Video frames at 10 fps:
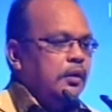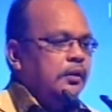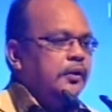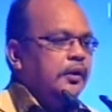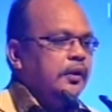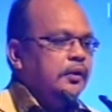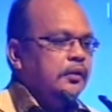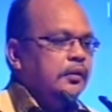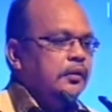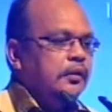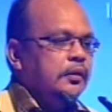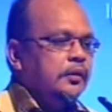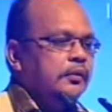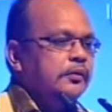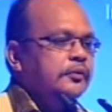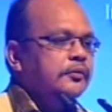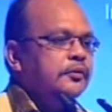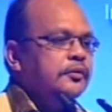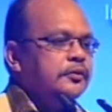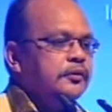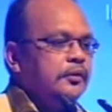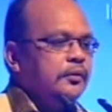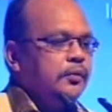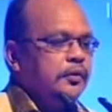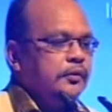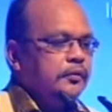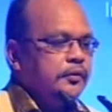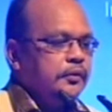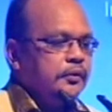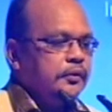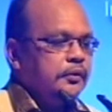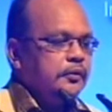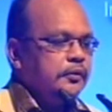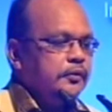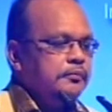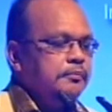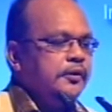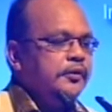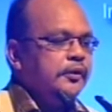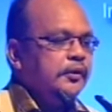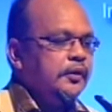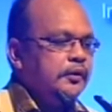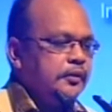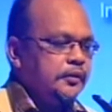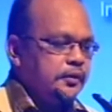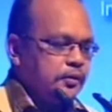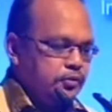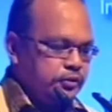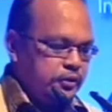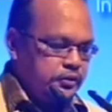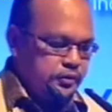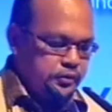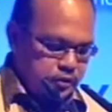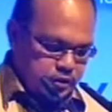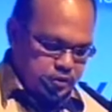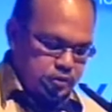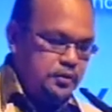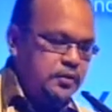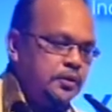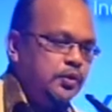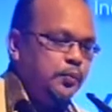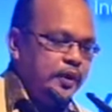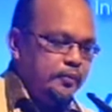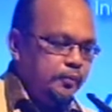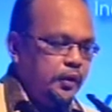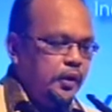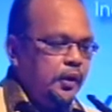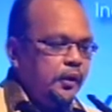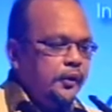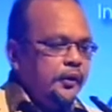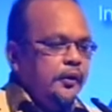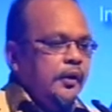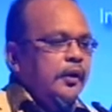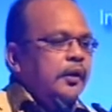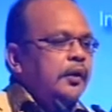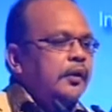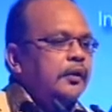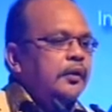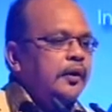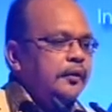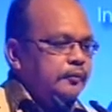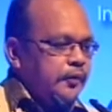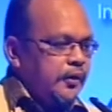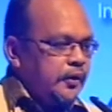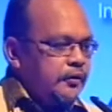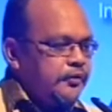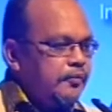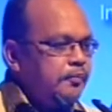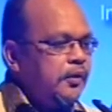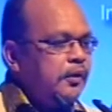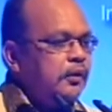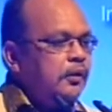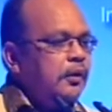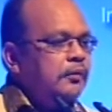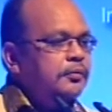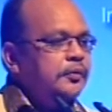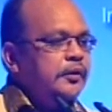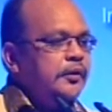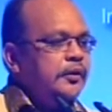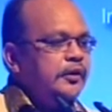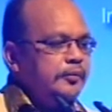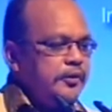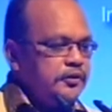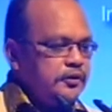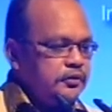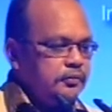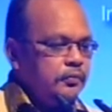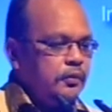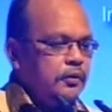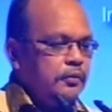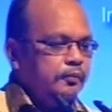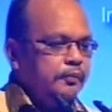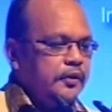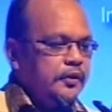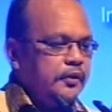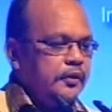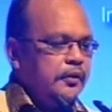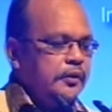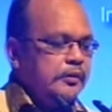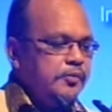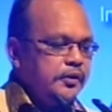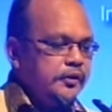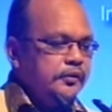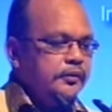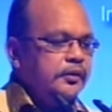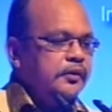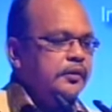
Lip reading: Okay. So this is one of the building under construction at UPM. Right, sample of images from urban